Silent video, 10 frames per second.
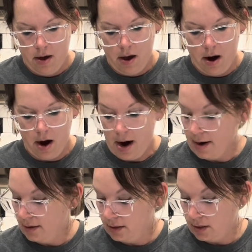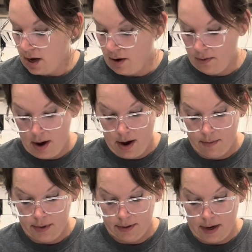All right, so I
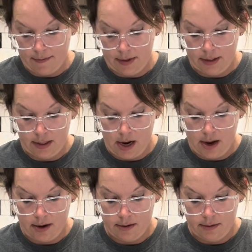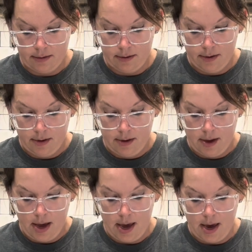almost have this done.
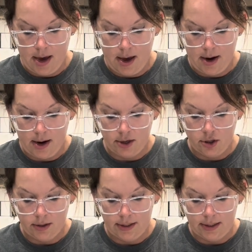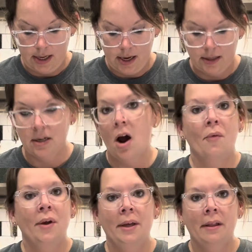And as you can see, it's not
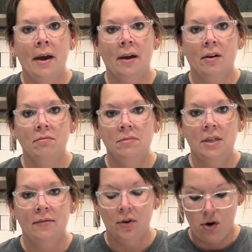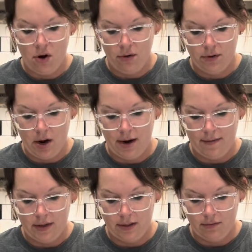really like difficult, not
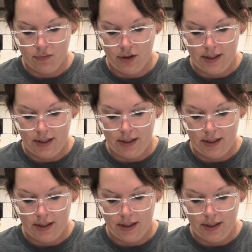even really